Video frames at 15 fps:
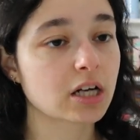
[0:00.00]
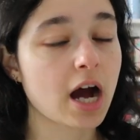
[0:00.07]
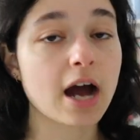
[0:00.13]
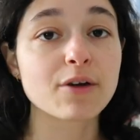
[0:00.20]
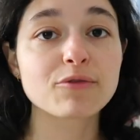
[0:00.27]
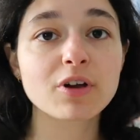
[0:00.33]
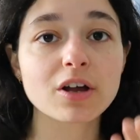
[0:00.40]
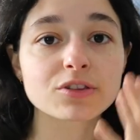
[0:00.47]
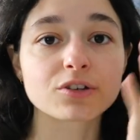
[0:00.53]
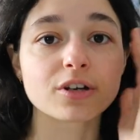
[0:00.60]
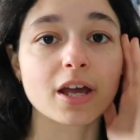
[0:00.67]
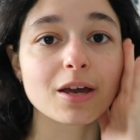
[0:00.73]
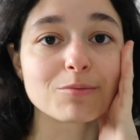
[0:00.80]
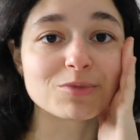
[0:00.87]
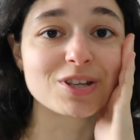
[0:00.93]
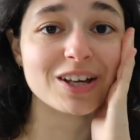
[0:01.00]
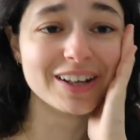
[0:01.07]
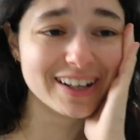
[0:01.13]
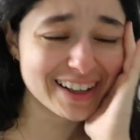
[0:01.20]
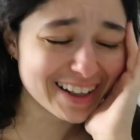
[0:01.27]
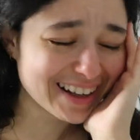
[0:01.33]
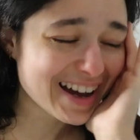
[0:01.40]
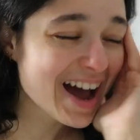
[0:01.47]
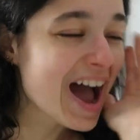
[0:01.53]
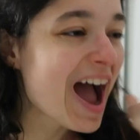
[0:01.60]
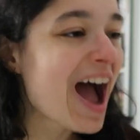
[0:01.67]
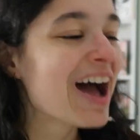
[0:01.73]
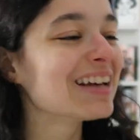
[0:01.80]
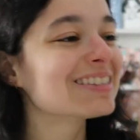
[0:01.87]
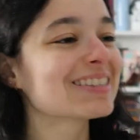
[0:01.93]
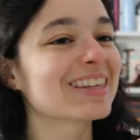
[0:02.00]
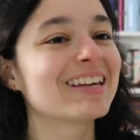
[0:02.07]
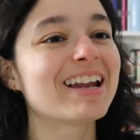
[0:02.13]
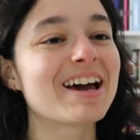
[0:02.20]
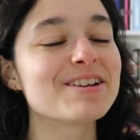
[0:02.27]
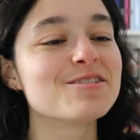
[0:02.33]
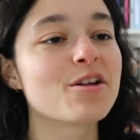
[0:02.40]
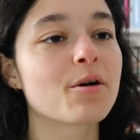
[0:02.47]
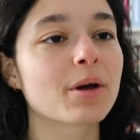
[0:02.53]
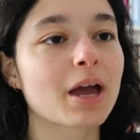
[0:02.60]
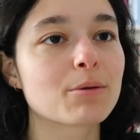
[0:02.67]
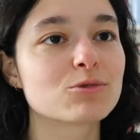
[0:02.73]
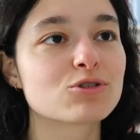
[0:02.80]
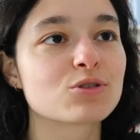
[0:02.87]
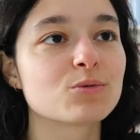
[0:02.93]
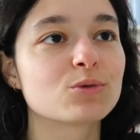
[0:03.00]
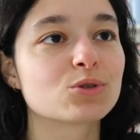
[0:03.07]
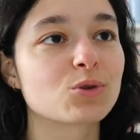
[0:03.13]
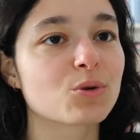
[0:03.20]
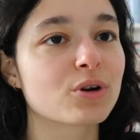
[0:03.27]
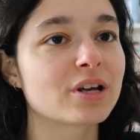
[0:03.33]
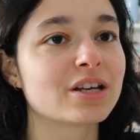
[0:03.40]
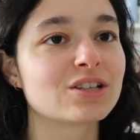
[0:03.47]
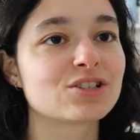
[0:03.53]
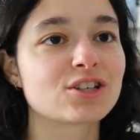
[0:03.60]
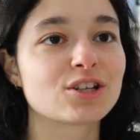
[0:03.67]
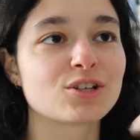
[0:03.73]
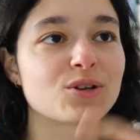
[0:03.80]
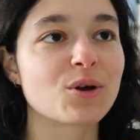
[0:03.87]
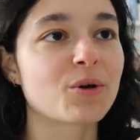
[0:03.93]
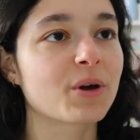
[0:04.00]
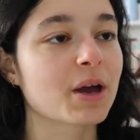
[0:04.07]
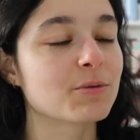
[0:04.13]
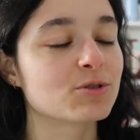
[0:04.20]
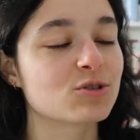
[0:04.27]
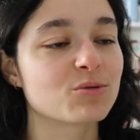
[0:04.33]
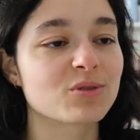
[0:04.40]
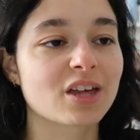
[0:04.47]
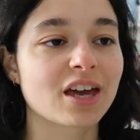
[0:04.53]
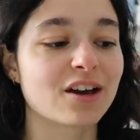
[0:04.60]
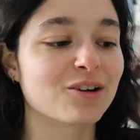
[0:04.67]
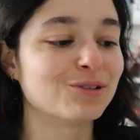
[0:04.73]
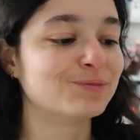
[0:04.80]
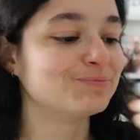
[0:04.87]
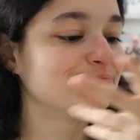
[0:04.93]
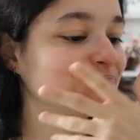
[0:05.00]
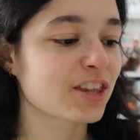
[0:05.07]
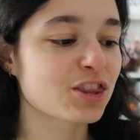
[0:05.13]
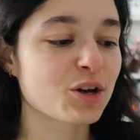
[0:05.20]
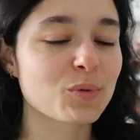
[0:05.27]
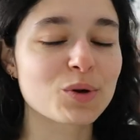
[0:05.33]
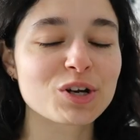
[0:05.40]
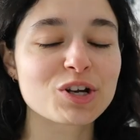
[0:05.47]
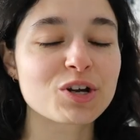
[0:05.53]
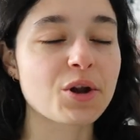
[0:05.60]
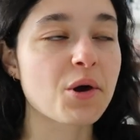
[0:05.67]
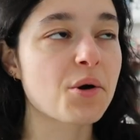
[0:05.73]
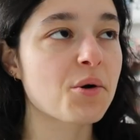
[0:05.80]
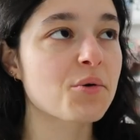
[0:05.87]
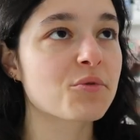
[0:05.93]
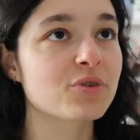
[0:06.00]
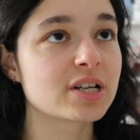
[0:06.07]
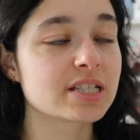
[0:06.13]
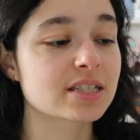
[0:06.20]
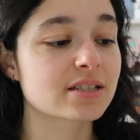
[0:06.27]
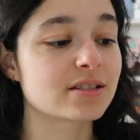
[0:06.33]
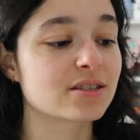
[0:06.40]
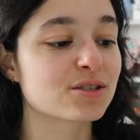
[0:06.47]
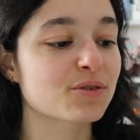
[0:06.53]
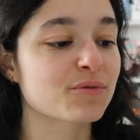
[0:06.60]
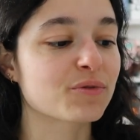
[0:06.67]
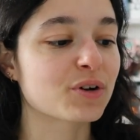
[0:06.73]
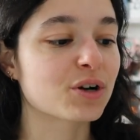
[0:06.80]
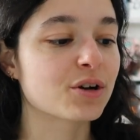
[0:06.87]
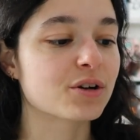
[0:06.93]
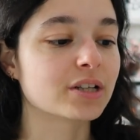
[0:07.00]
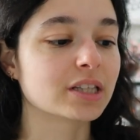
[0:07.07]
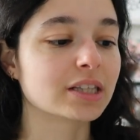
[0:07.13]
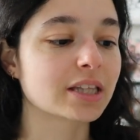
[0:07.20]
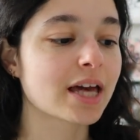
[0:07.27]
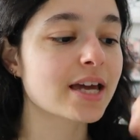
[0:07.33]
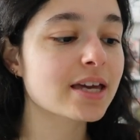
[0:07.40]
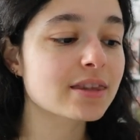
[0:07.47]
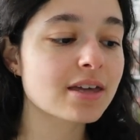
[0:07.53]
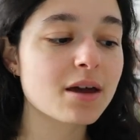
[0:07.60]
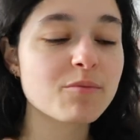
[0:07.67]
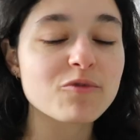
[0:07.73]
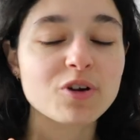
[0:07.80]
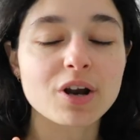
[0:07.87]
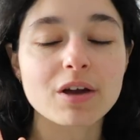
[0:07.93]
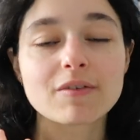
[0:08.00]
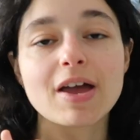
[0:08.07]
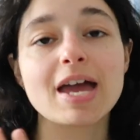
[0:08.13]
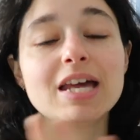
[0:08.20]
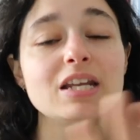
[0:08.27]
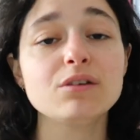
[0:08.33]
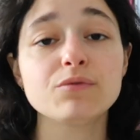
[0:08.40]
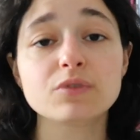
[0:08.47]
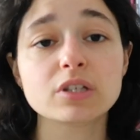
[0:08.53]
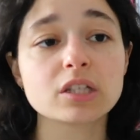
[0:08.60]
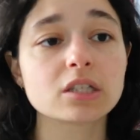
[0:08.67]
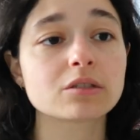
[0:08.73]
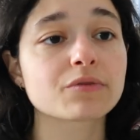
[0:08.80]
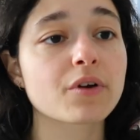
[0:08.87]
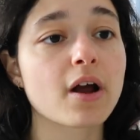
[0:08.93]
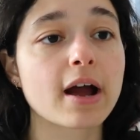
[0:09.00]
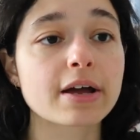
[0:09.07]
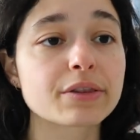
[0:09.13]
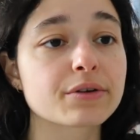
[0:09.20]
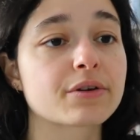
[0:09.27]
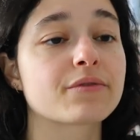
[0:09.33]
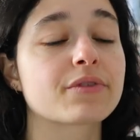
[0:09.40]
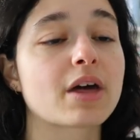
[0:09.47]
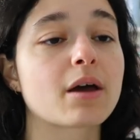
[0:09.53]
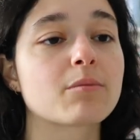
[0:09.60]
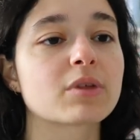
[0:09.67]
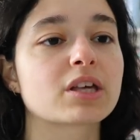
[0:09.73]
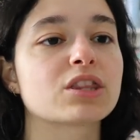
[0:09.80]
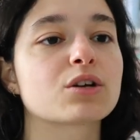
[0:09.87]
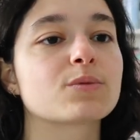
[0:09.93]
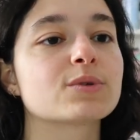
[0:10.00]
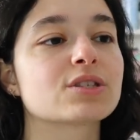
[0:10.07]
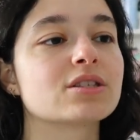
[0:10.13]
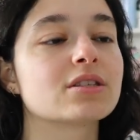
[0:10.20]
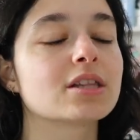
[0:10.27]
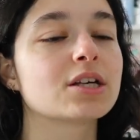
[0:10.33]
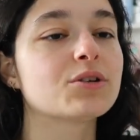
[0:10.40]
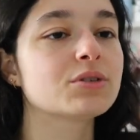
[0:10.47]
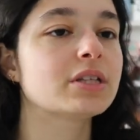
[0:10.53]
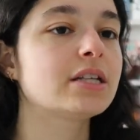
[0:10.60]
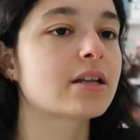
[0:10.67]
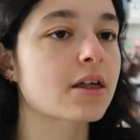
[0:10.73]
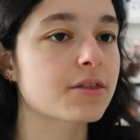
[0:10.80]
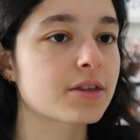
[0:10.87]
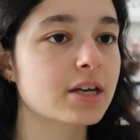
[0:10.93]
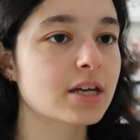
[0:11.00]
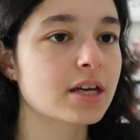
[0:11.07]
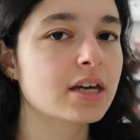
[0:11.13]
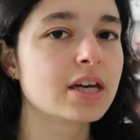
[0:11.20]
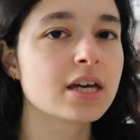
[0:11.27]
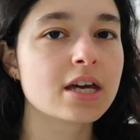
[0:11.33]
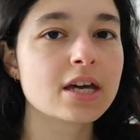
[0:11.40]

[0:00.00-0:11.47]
I forgot their names. Selena had no chemistry with Dorian. She had no chemistry with Kale. There were no reasons for her to like them, for her to have any feelings for either of them. Like, there was literally nothing.